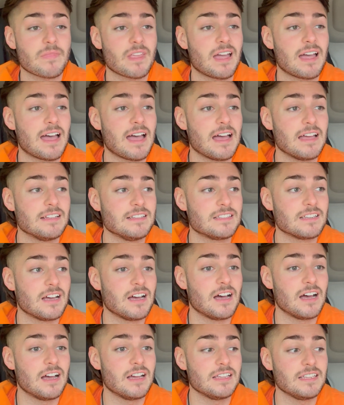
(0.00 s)
And
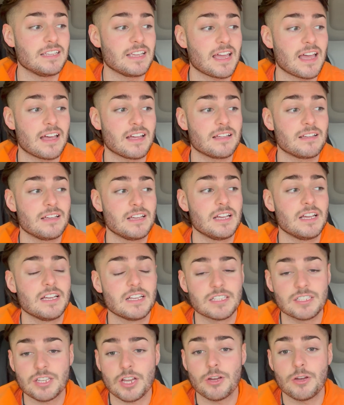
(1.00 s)
yeah,
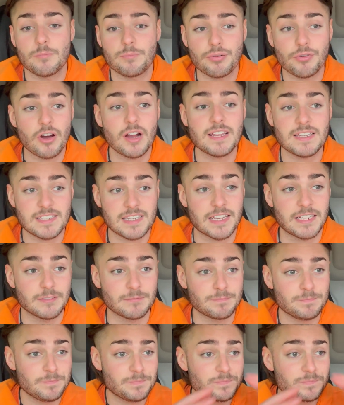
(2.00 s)
so pricing.